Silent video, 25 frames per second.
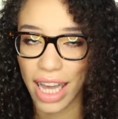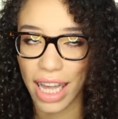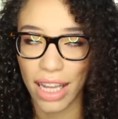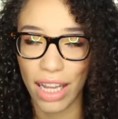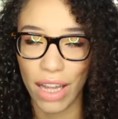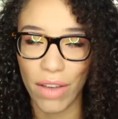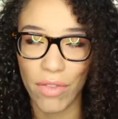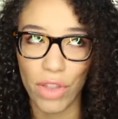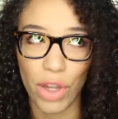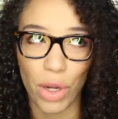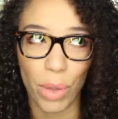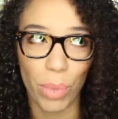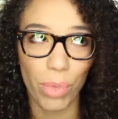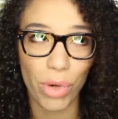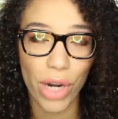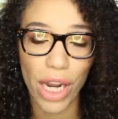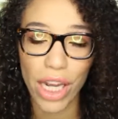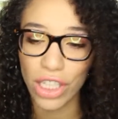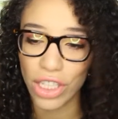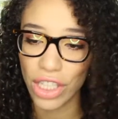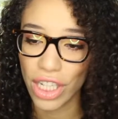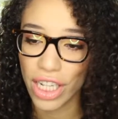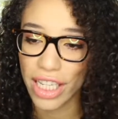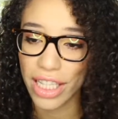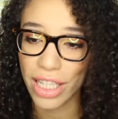I love their
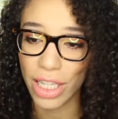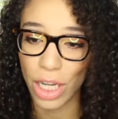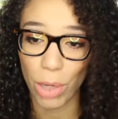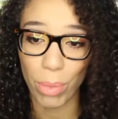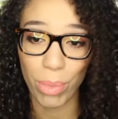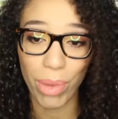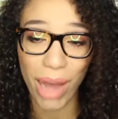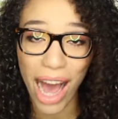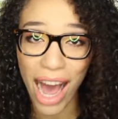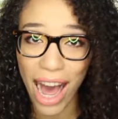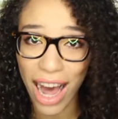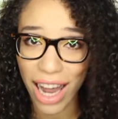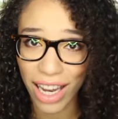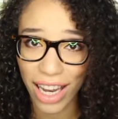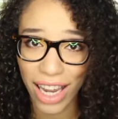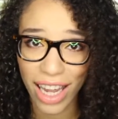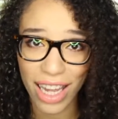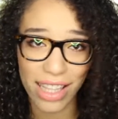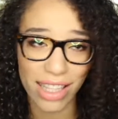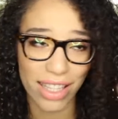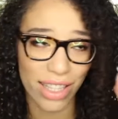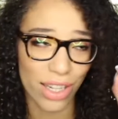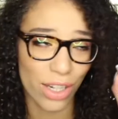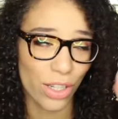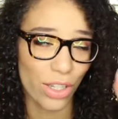brushes, their
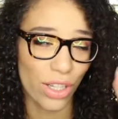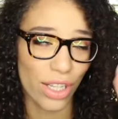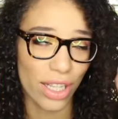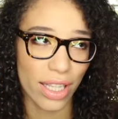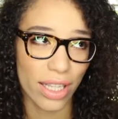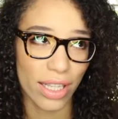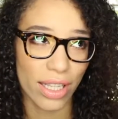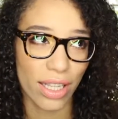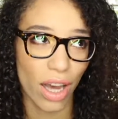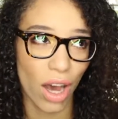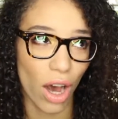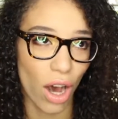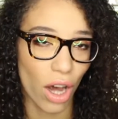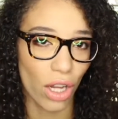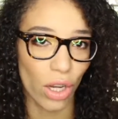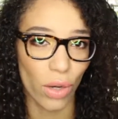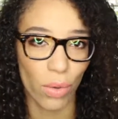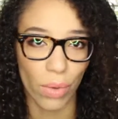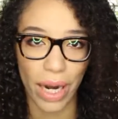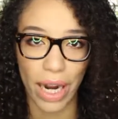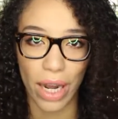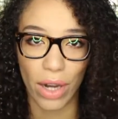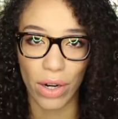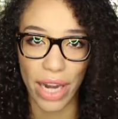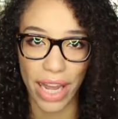palettes. They're just all
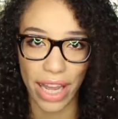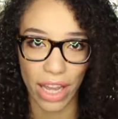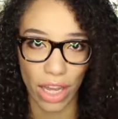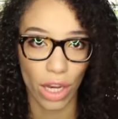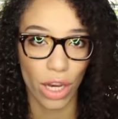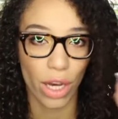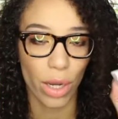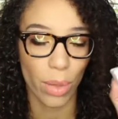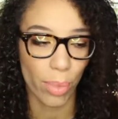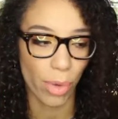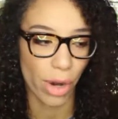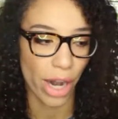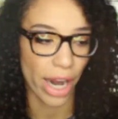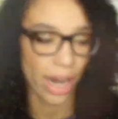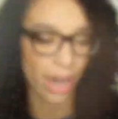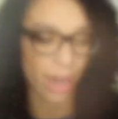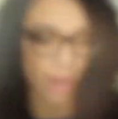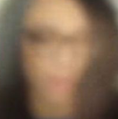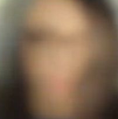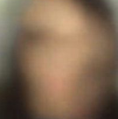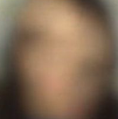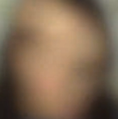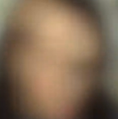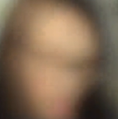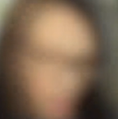around a good brand.